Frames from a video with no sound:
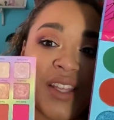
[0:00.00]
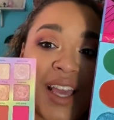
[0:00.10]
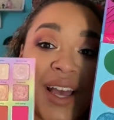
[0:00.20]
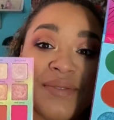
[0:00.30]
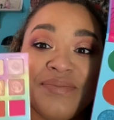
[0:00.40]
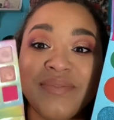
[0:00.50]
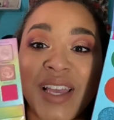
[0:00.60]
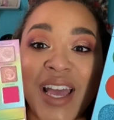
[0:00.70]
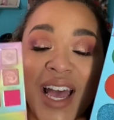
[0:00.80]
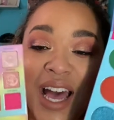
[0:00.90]
yeah,
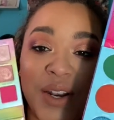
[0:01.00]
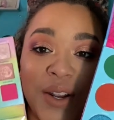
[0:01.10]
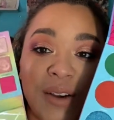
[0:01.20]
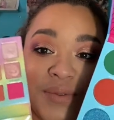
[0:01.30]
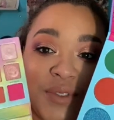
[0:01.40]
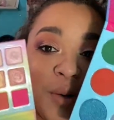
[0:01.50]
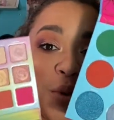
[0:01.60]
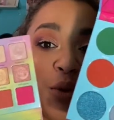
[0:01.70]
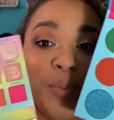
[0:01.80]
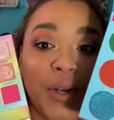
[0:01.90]
I don't know, they're
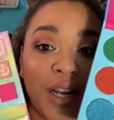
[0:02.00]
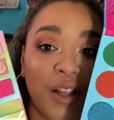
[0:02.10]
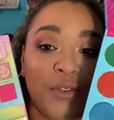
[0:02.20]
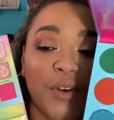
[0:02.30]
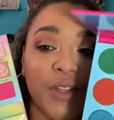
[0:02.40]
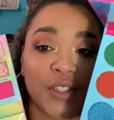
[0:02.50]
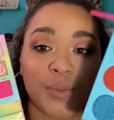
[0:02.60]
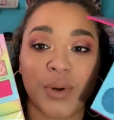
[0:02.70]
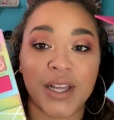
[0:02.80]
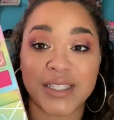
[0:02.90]
both pretty colorful. These are
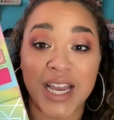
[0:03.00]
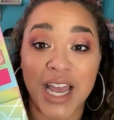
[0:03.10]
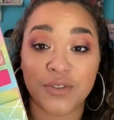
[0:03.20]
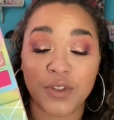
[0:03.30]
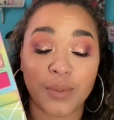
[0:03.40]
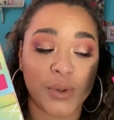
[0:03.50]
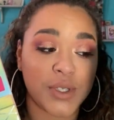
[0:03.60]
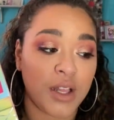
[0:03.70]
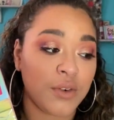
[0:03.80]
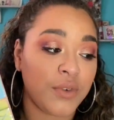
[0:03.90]
probably tied for the most
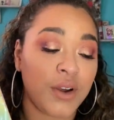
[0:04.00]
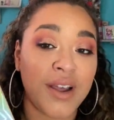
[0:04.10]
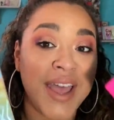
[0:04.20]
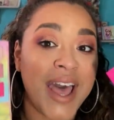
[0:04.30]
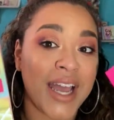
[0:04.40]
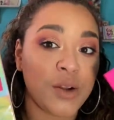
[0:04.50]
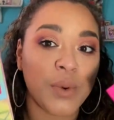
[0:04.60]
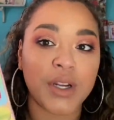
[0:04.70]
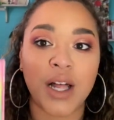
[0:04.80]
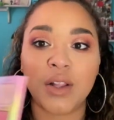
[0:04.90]
colorful. I don't
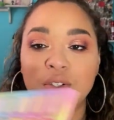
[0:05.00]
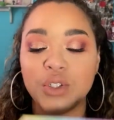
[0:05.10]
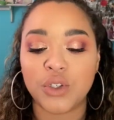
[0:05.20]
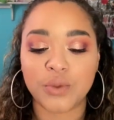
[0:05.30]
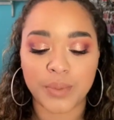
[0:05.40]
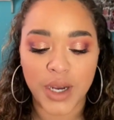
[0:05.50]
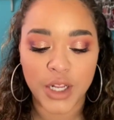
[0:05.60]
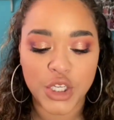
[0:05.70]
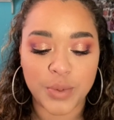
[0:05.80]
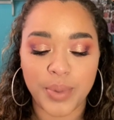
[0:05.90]
wear color too
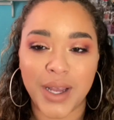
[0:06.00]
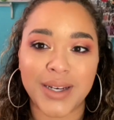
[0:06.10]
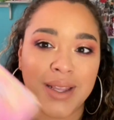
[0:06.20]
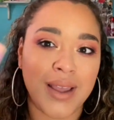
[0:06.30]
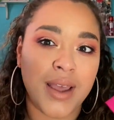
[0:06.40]
much, but